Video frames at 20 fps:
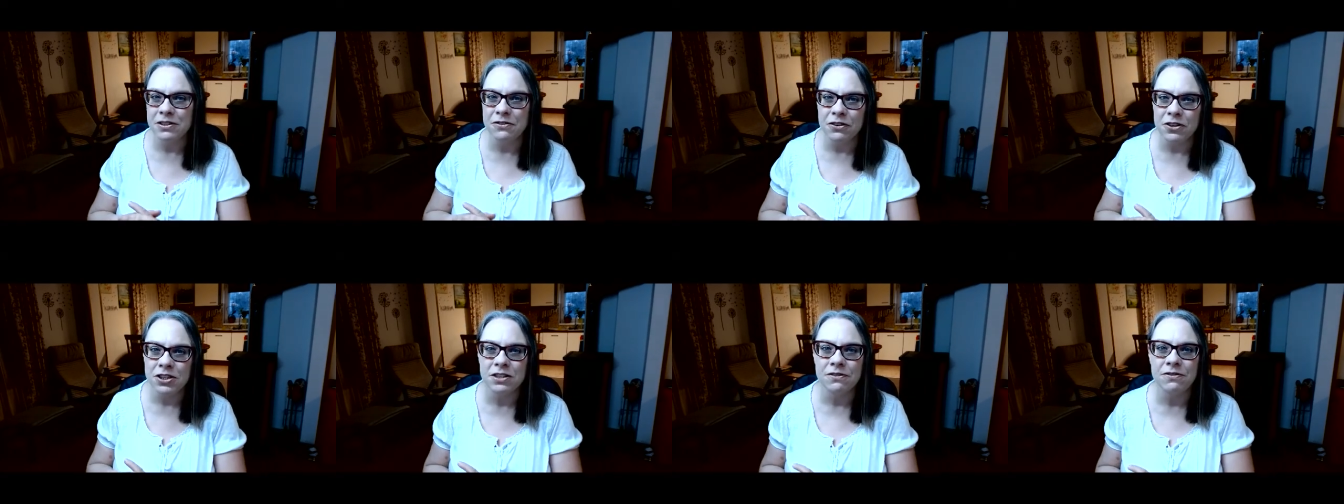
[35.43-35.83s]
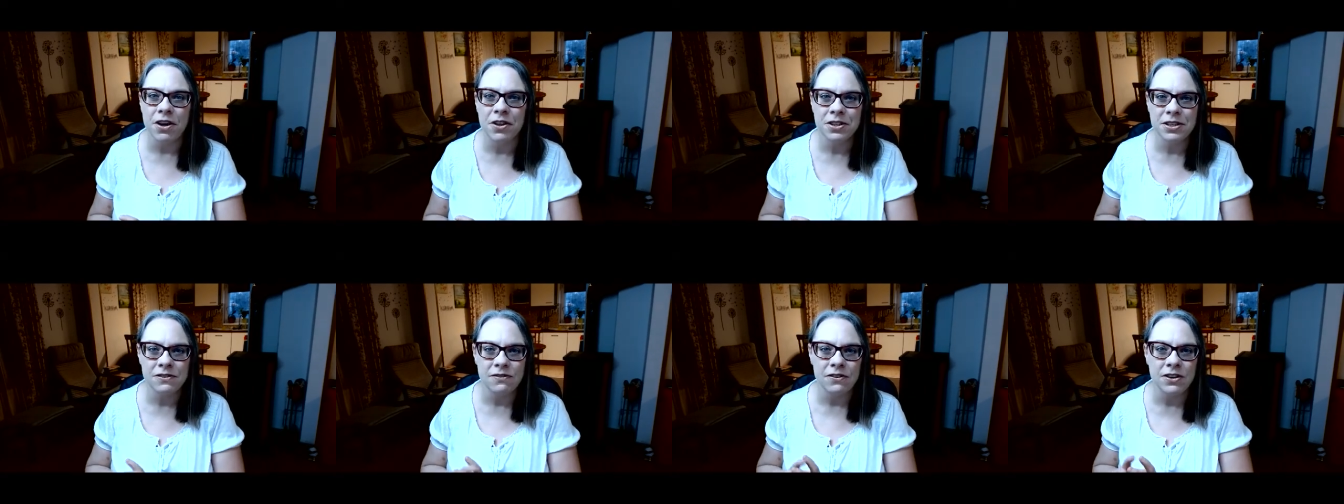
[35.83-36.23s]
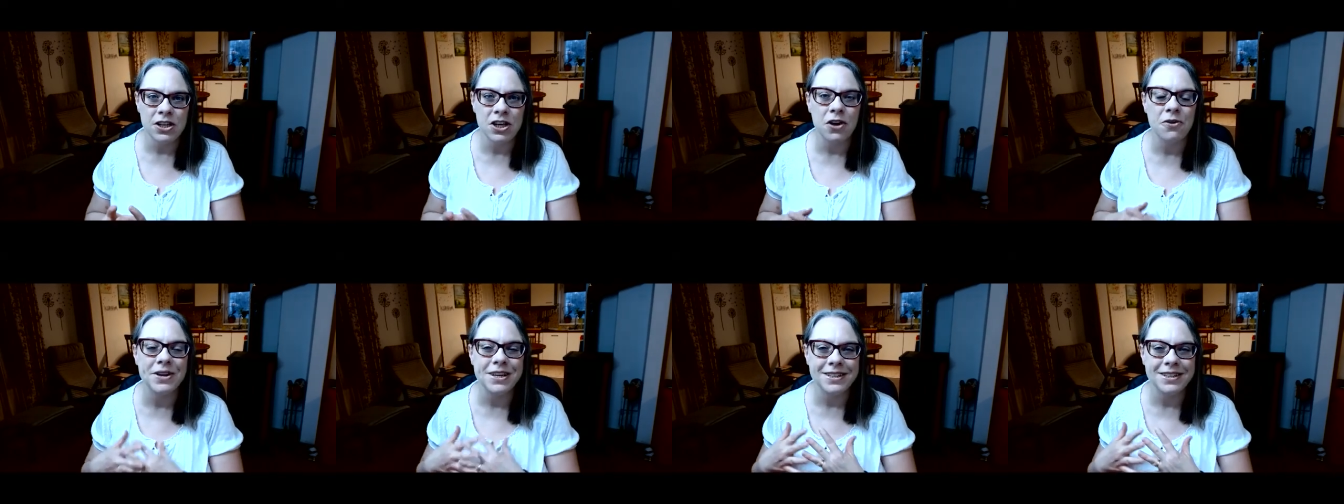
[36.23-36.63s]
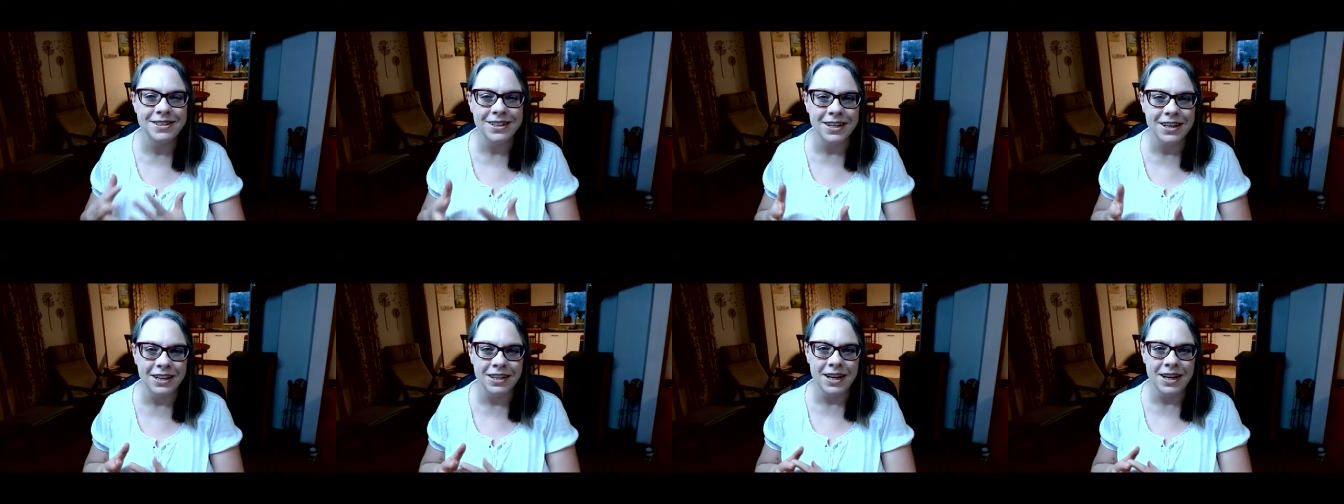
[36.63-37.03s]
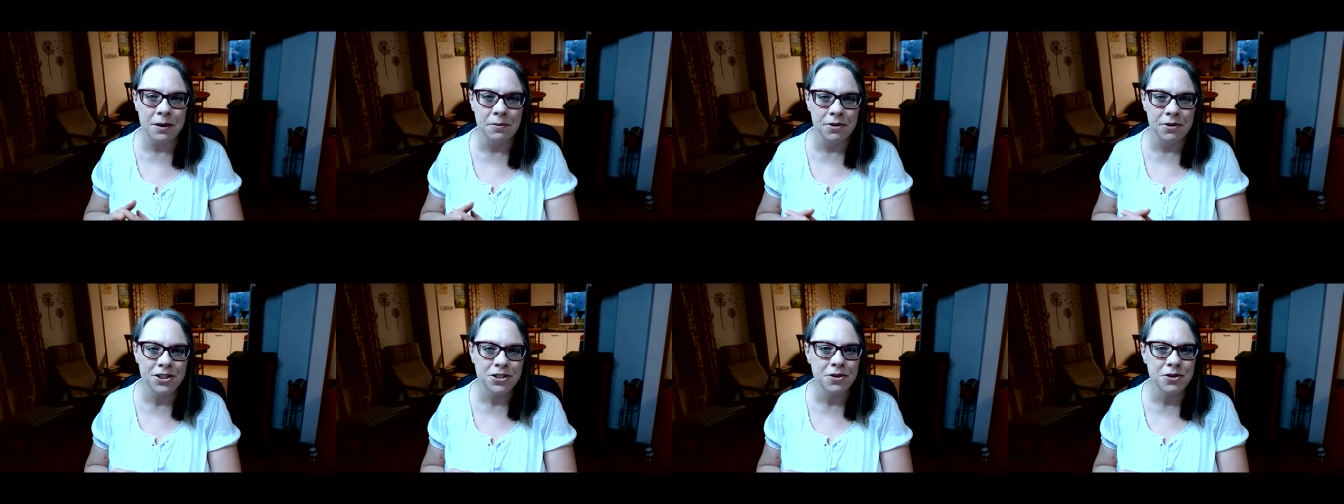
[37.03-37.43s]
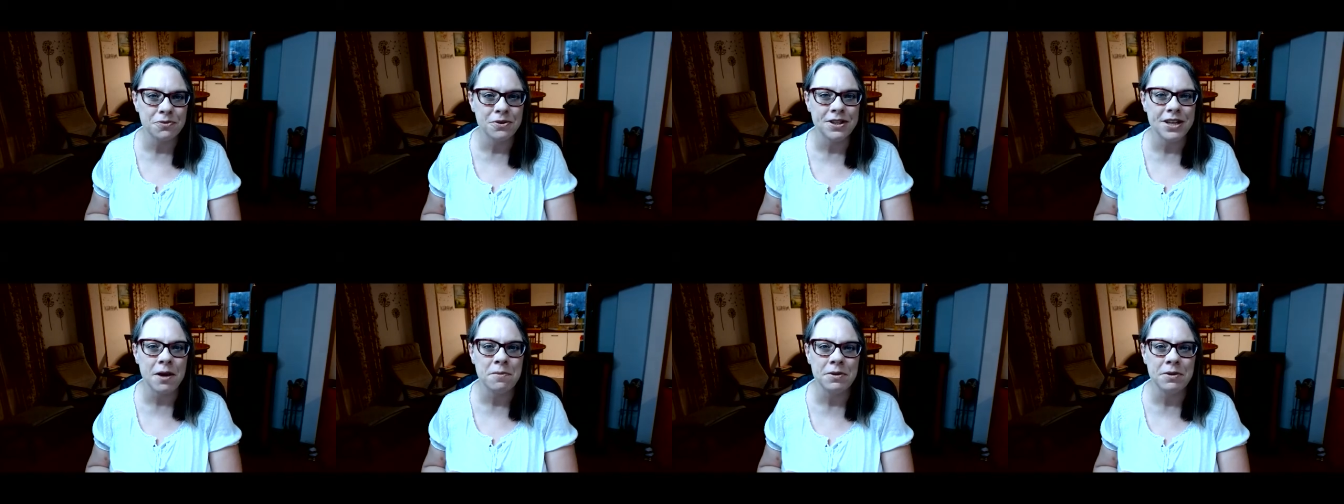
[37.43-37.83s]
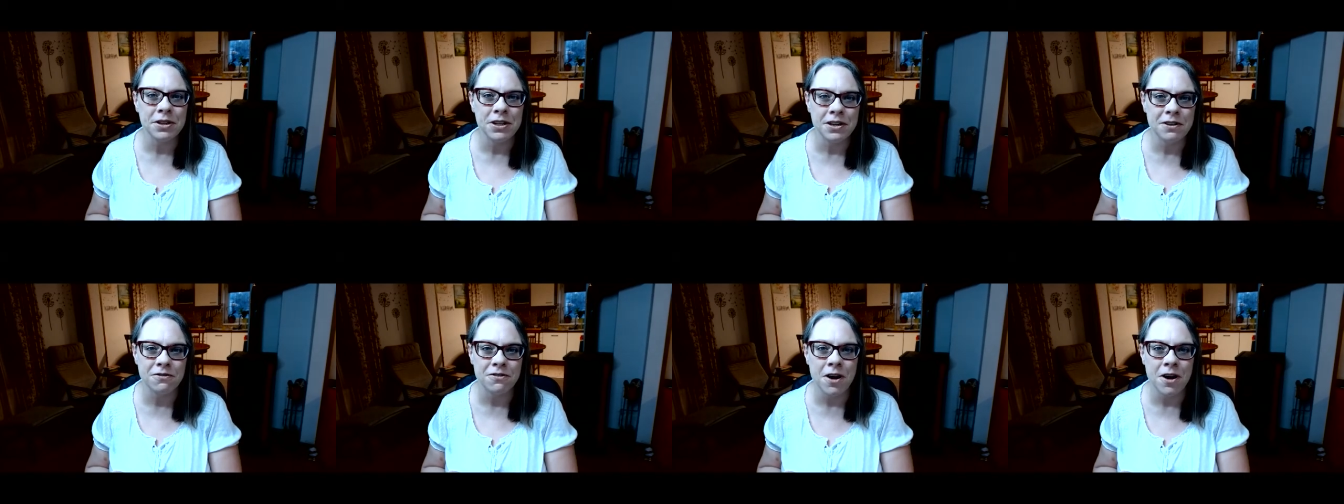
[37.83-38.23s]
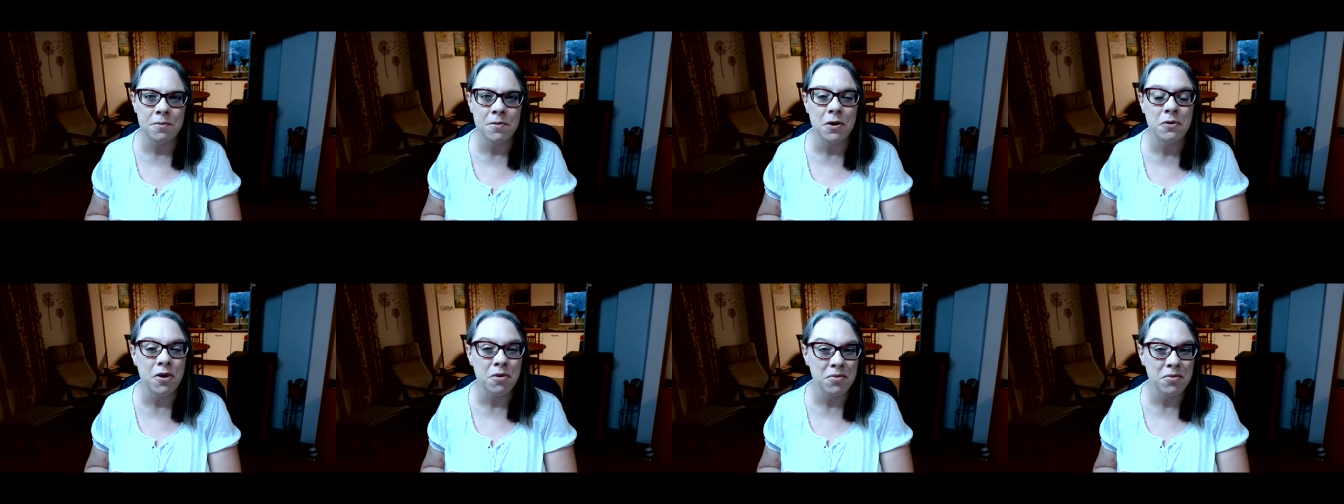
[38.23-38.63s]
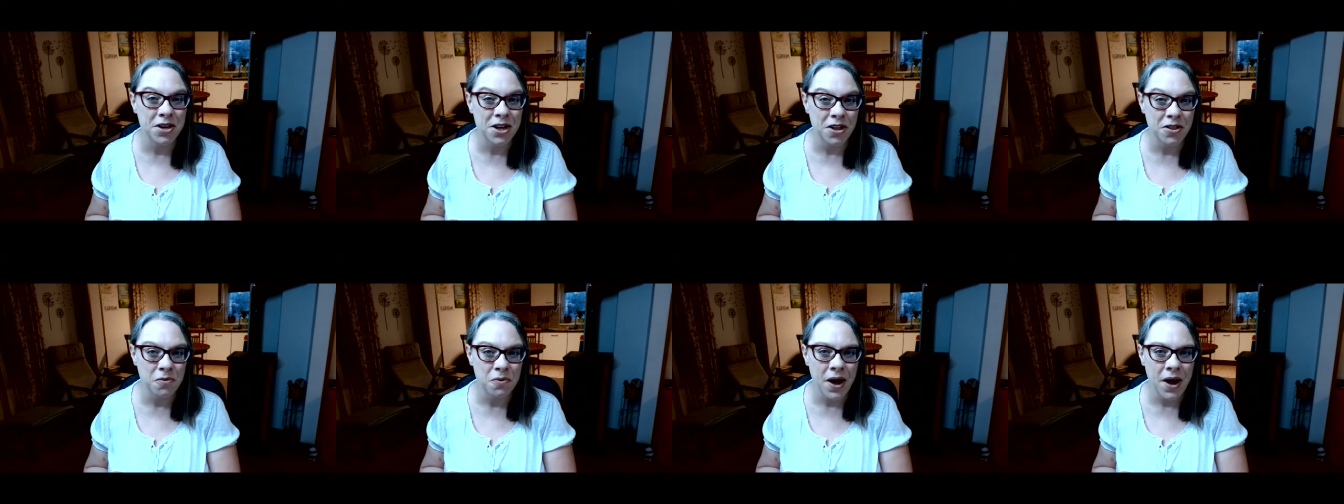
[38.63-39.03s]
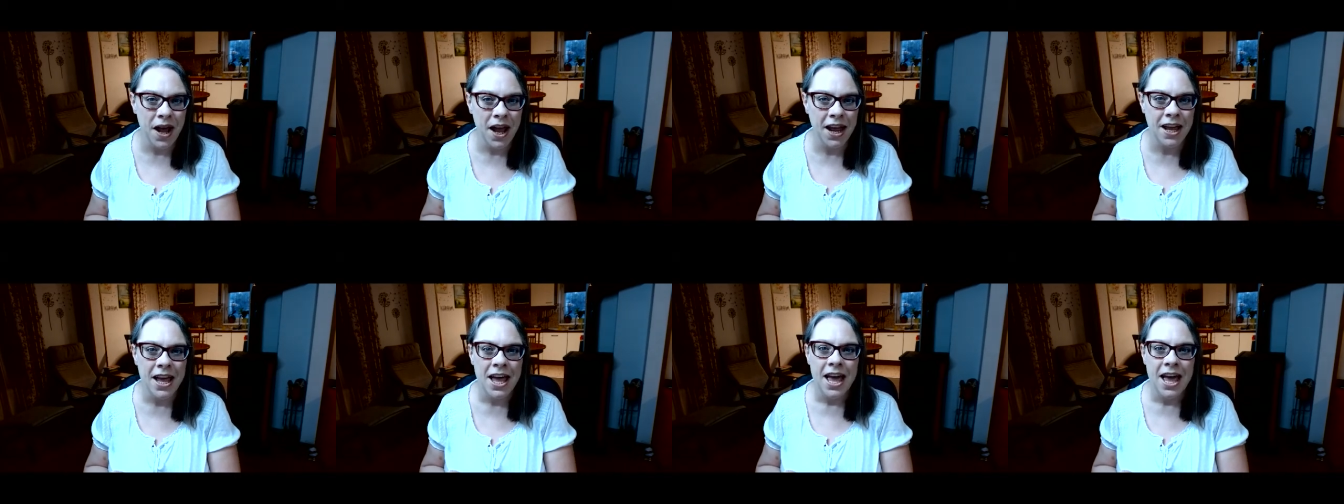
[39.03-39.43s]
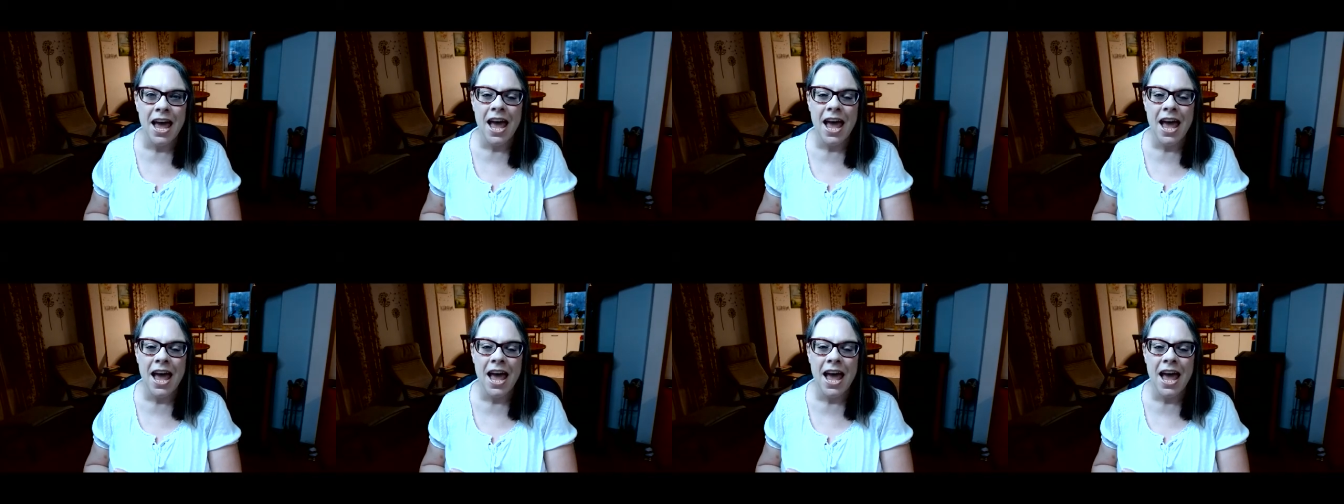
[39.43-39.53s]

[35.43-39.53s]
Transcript: First of all, this video is in collaboration with Emily from A Woman on the Way,